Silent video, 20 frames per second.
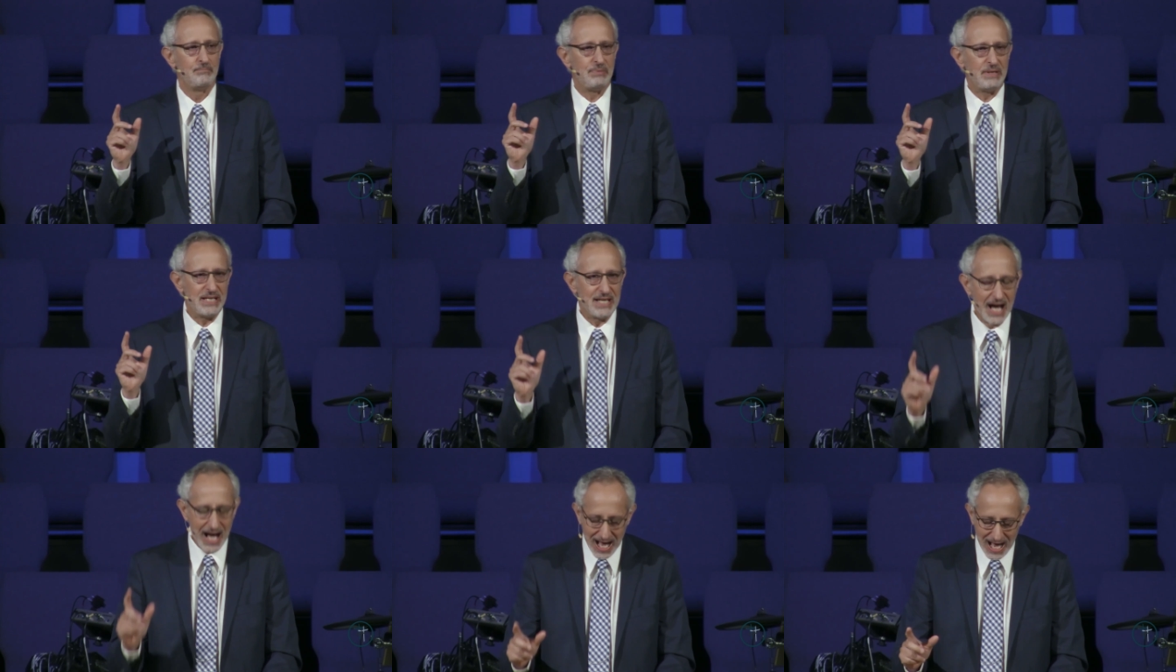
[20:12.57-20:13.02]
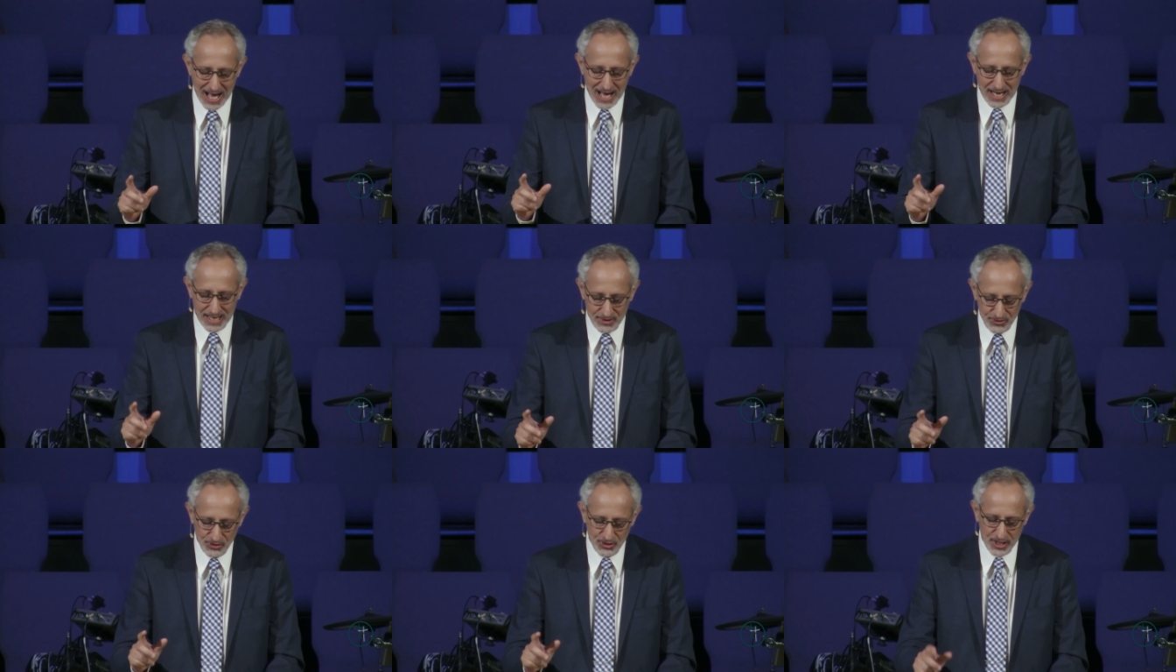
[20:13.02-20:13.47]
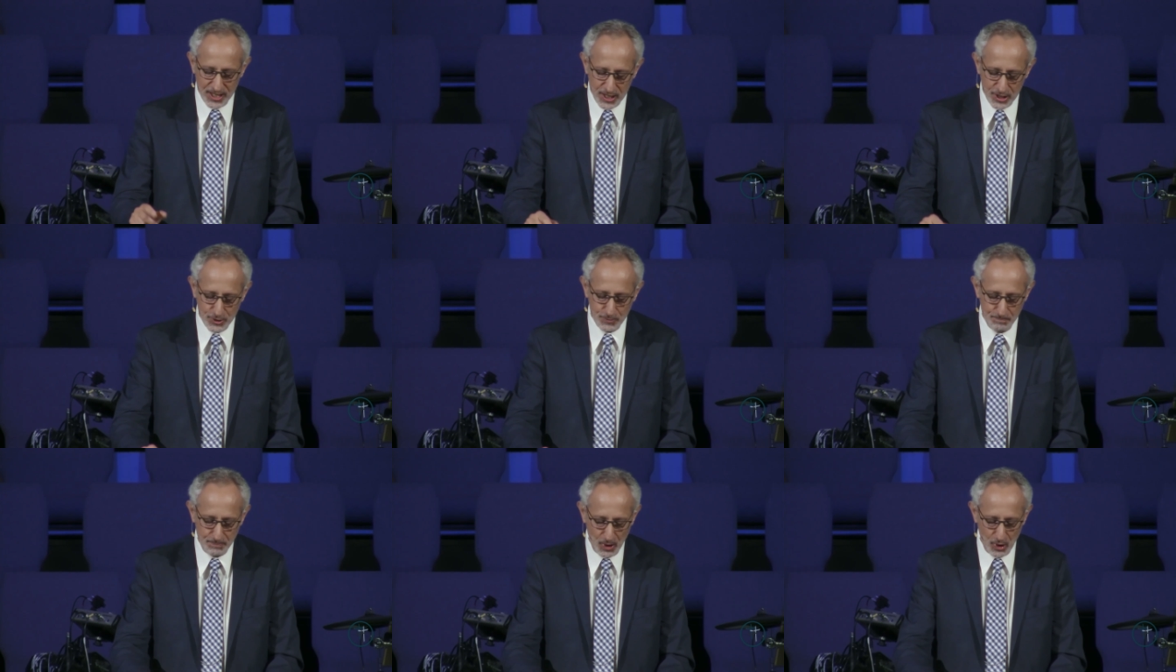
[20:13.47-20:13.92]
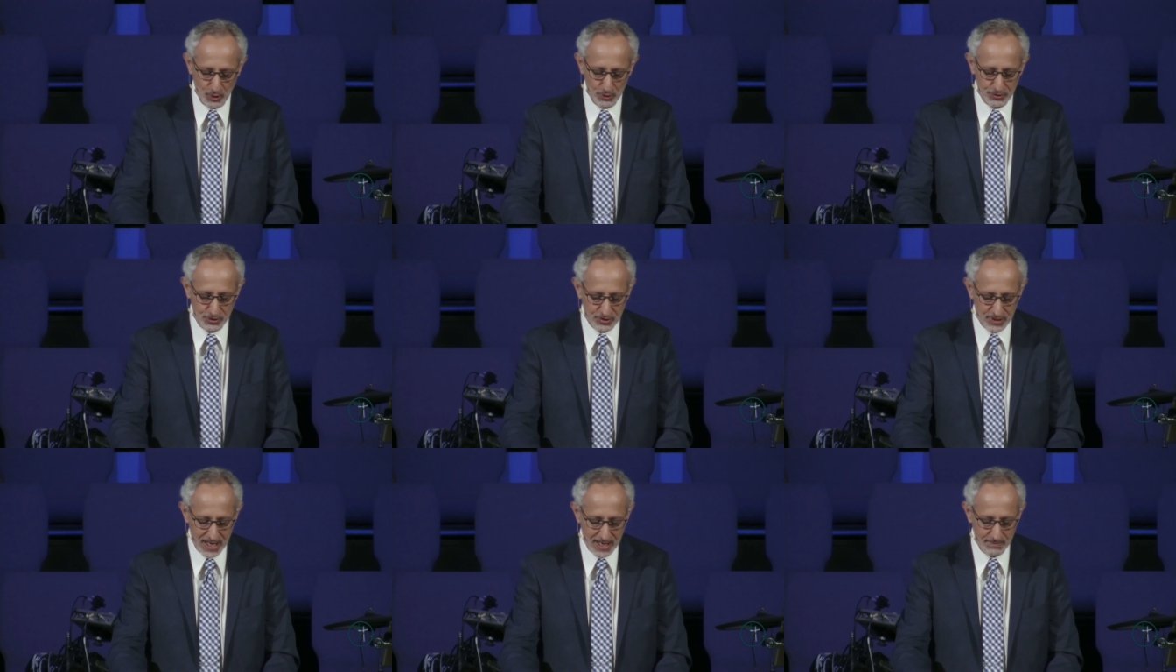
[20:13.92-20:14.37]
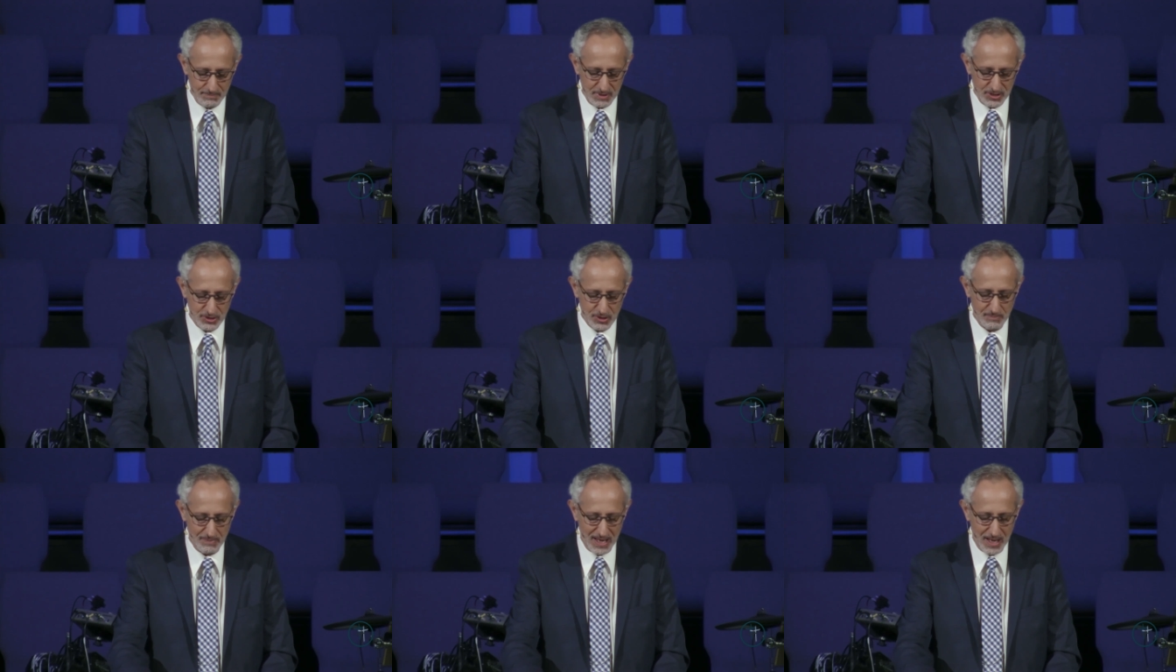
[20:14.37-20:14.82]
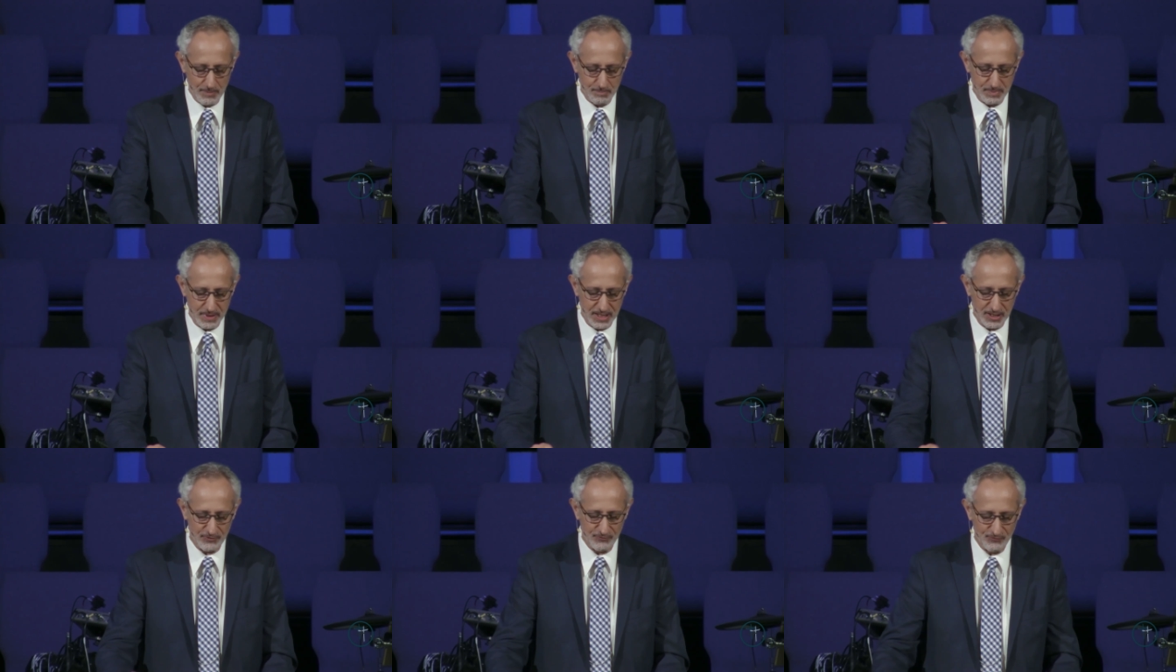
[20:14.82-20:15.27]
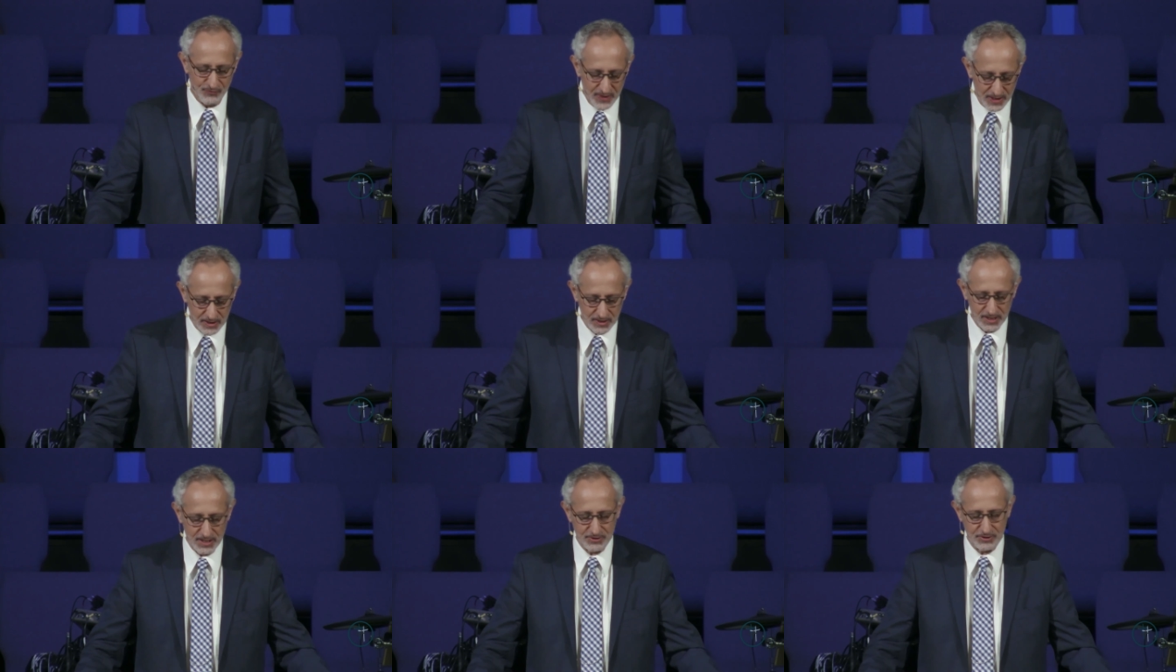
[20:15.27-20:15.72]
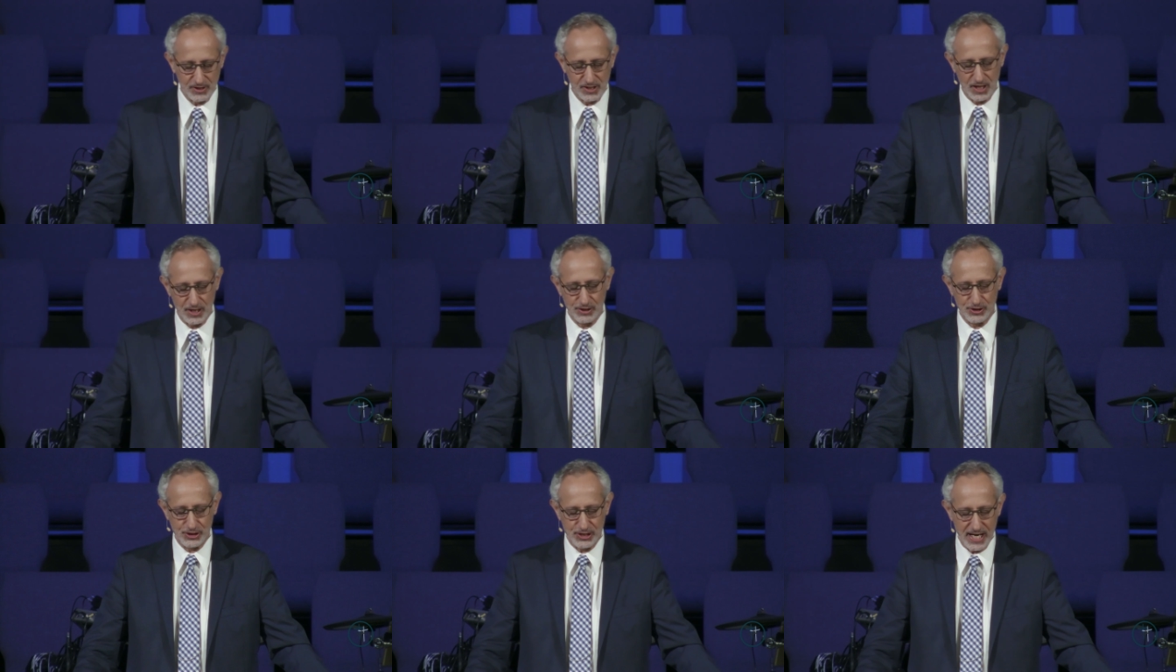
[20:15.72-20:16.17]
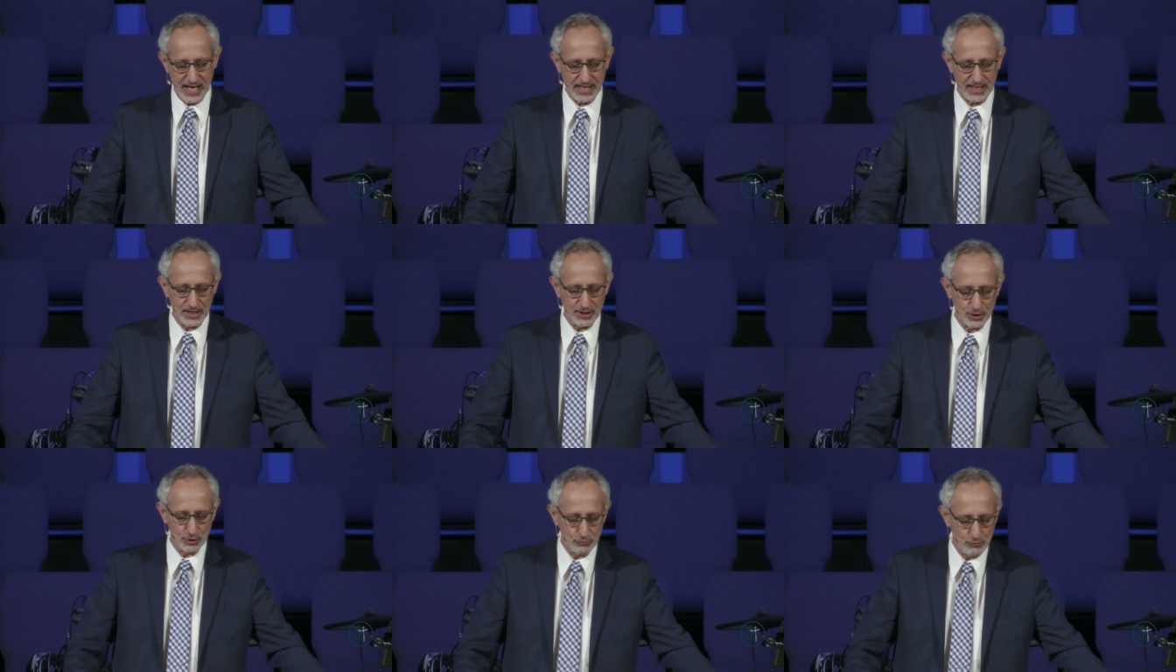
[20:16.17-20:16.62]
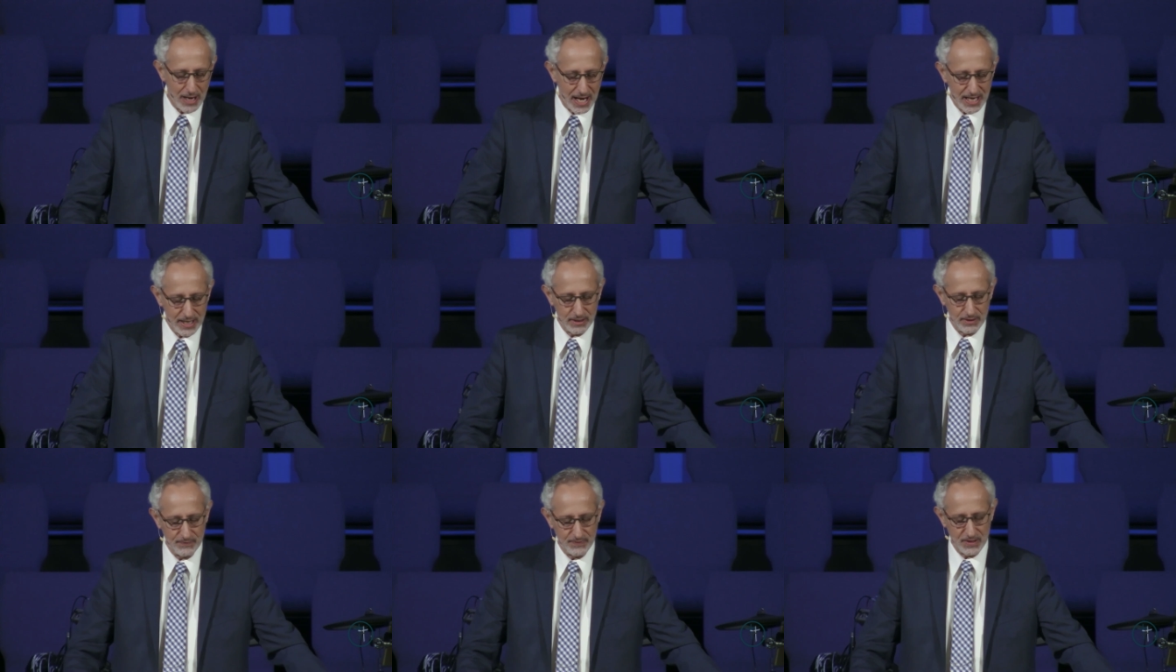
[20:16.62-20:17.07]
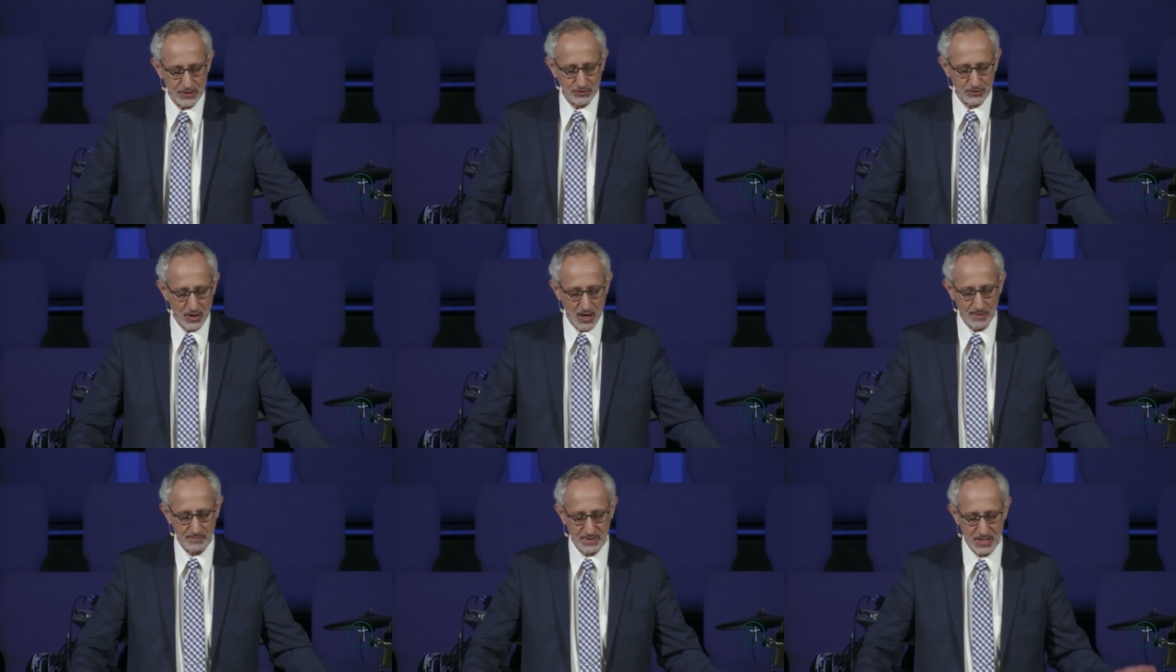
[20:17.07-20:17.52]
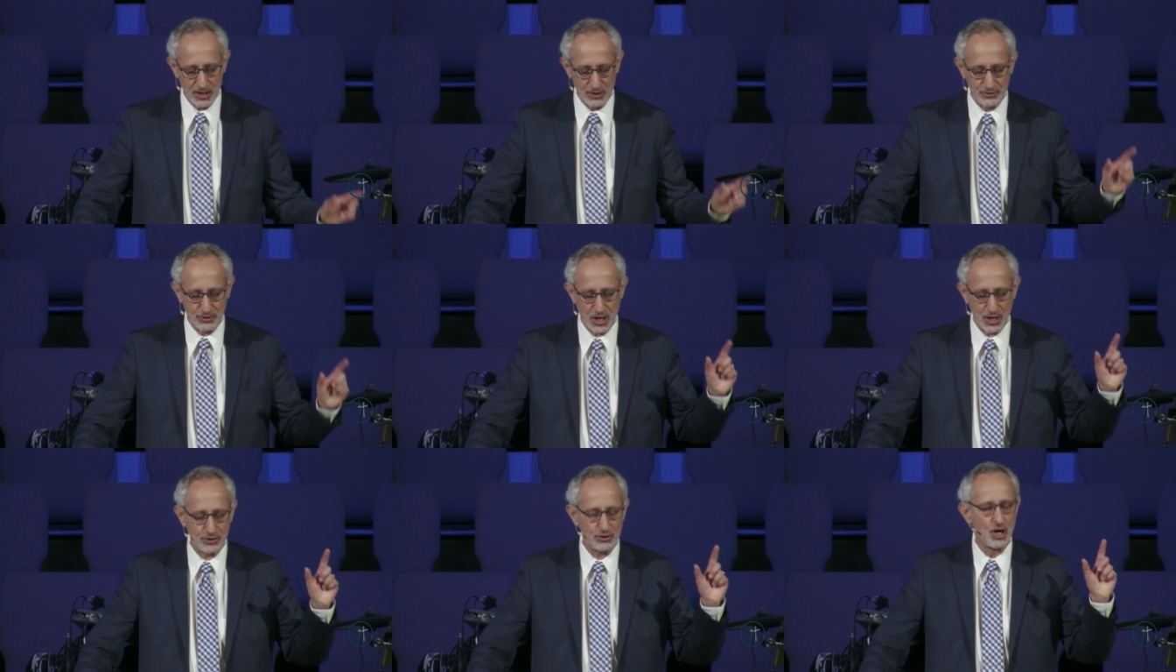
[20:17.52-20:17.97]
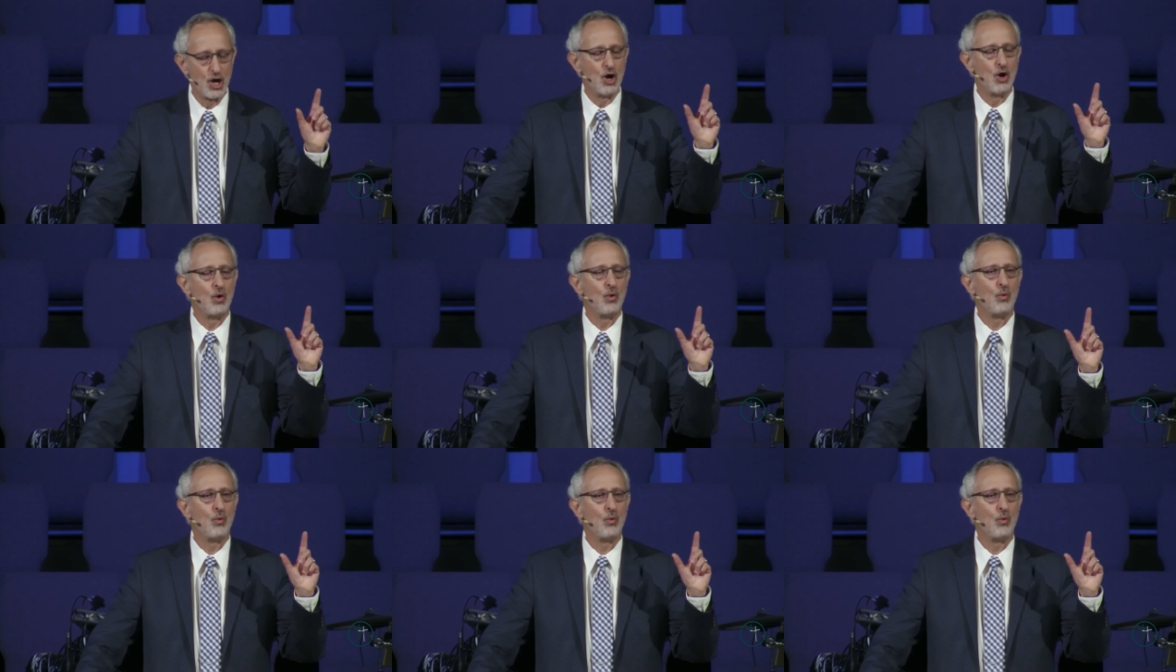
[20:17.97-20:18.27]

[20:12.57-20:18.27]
Behind these bold statements about being fearless and unshaken, the writer of the psalm tells us